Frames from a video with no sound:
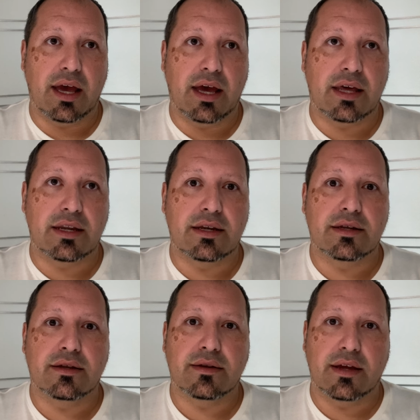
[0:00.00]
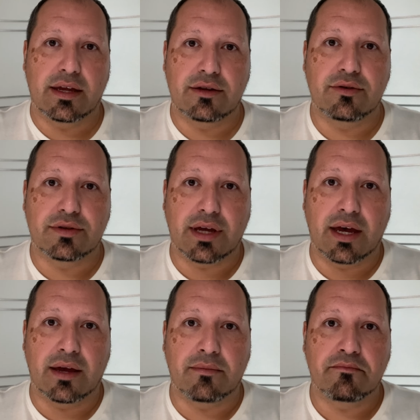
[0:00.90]
and in due
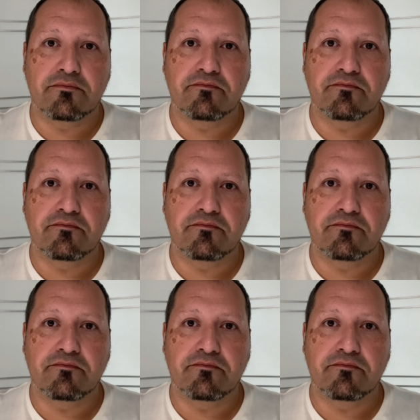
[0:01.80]
time,